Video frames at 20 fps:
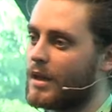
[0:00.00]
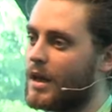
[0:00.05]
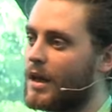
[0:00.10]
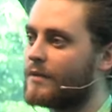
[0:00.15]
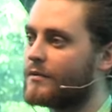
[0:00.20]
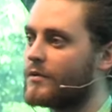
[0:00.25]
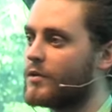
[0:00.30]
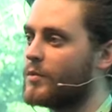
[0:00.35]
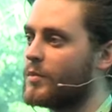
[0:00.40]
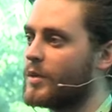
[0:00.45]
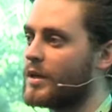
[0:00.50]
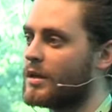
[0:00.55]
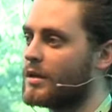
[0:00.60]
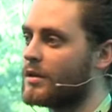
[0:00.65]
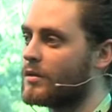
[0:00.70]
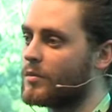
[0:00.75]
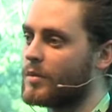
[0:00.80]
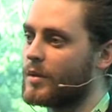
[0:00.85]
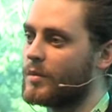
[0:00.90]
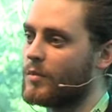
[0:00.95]
life could be a
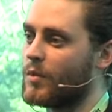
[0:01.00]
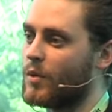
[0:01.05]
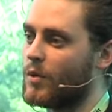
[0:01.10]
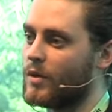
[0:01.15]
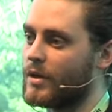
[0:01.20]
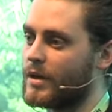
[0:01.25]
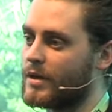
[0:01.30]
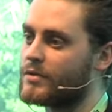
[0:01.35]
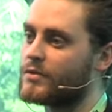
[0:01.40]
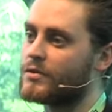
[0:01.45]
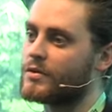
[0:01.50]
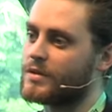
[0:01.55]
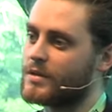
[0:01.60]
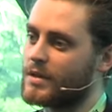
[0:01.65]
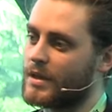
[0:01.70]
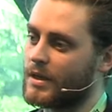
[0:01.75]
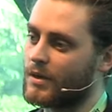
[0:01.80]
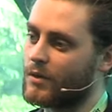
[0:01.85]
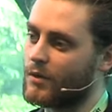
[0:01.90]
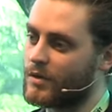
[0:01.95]
little bit more
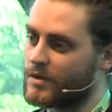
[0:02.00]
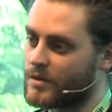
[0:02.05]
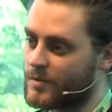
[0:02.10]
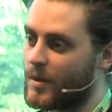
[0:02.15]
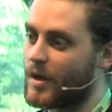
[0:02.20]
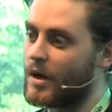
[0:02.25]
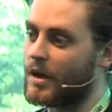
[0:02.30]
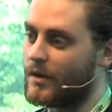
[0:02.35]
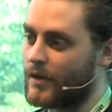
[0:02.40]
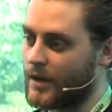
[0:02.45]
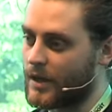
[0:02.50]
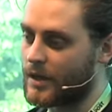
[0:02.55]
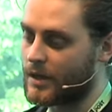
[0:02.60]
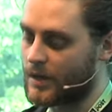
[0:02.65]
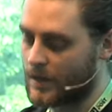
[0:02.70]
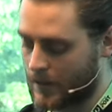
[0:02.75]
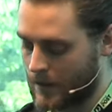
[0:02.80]
interesting or inspiring.